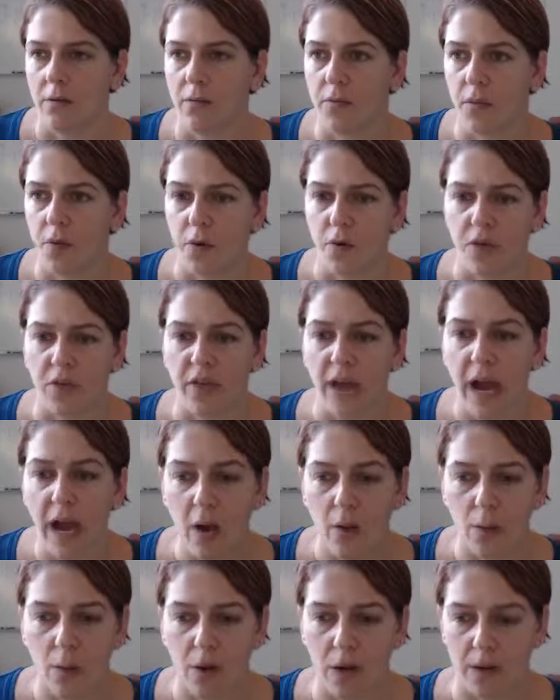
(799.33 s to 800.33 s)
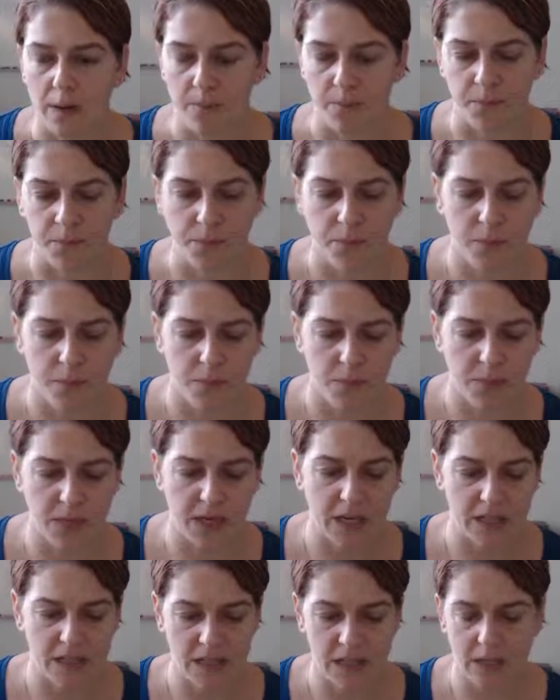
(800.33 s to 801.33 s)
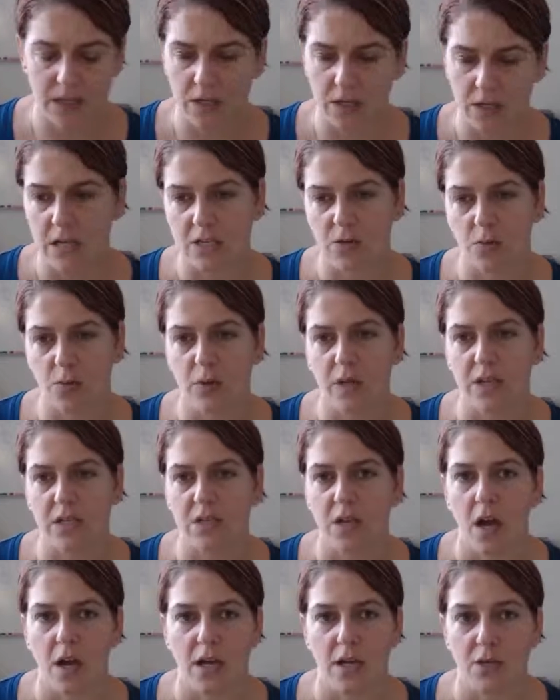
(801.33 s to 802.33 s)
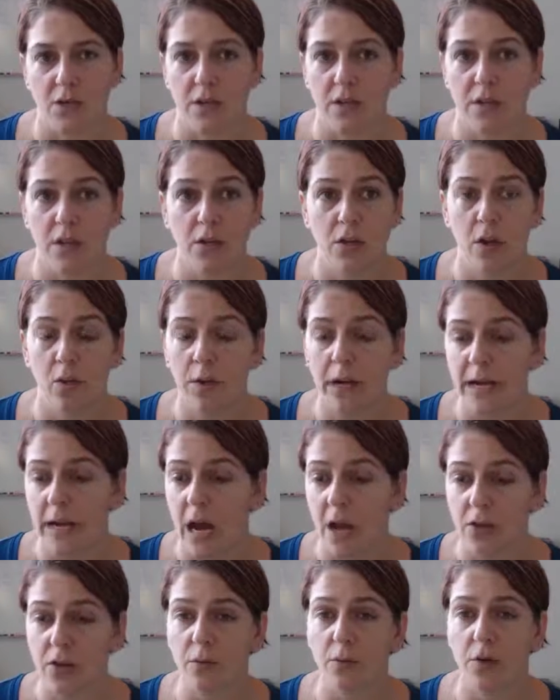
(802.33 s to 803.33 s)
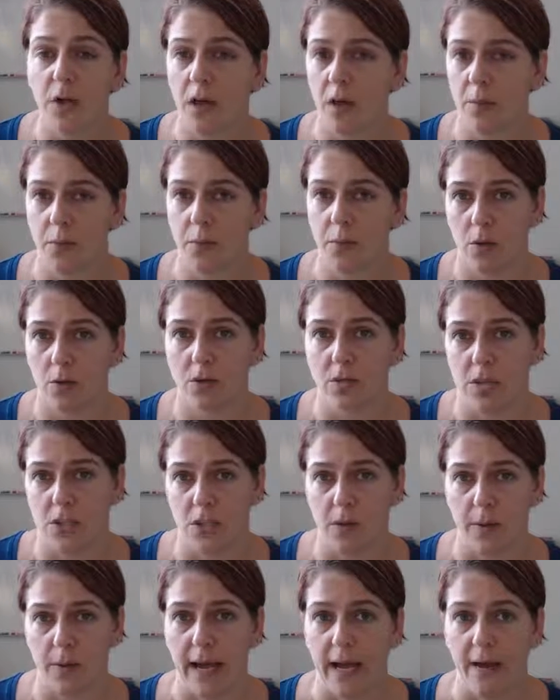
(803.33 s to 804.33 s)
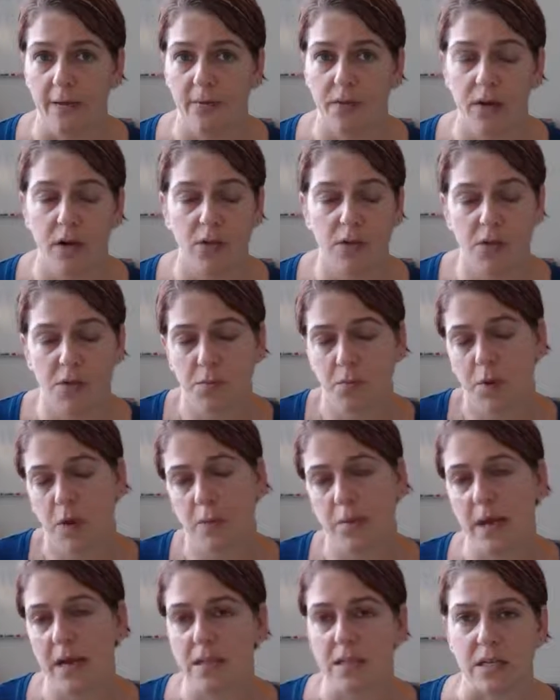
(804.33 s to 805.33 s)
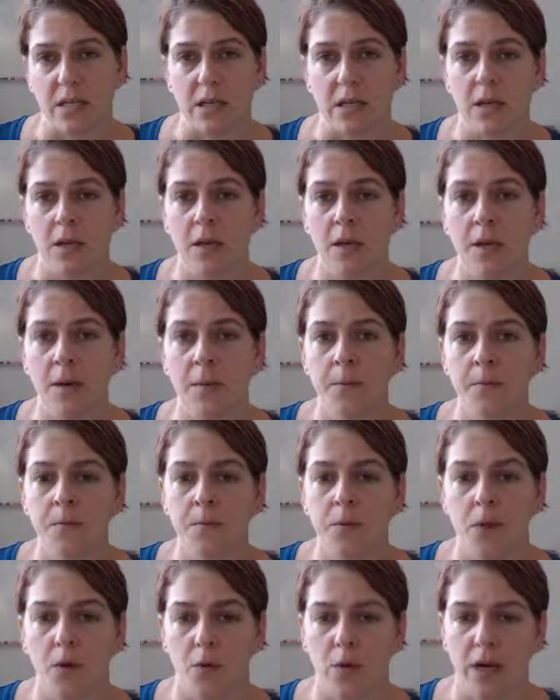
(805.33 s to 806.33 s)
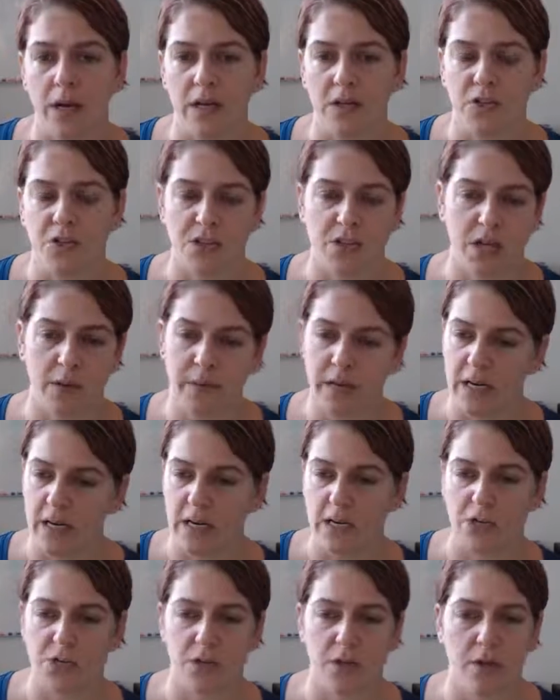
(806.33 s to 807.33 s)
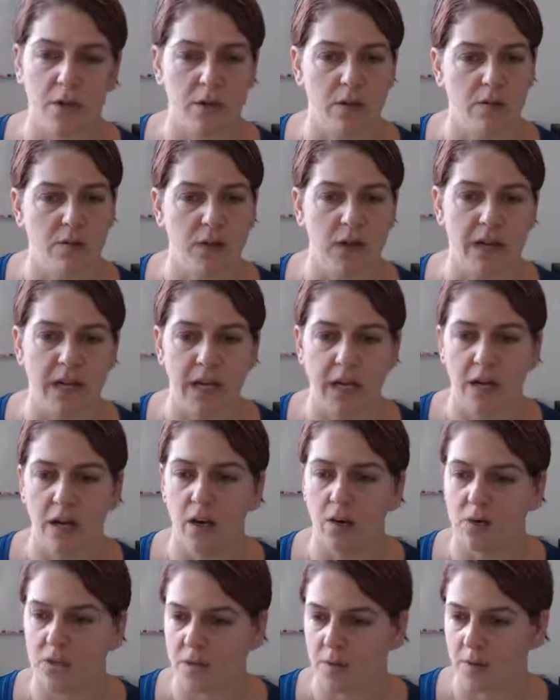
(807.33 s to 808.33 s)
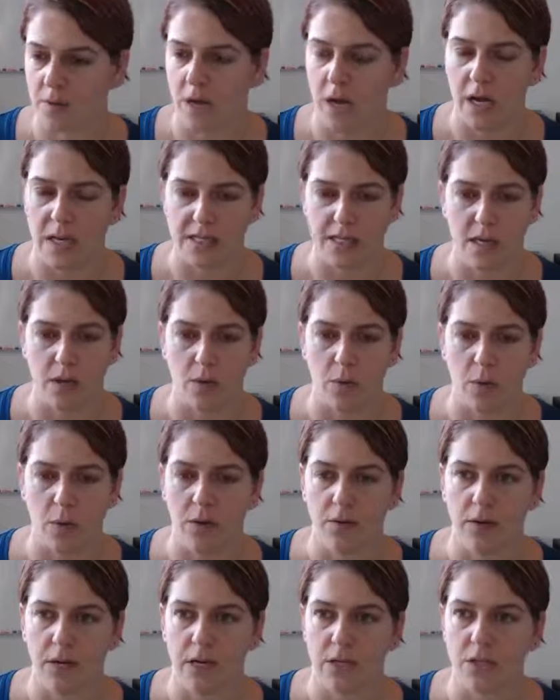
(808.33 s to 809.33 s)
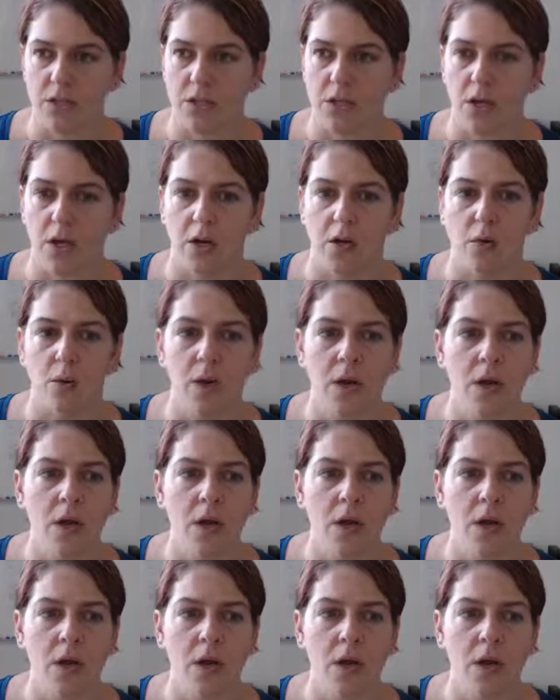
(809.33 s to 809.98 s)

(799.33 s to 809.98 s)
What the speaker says: for that one, because it's really is talking to it. And then there'll be other blog posts that you have that are just pretty basic, right? It's just going to be an intro, the video, some content around it. So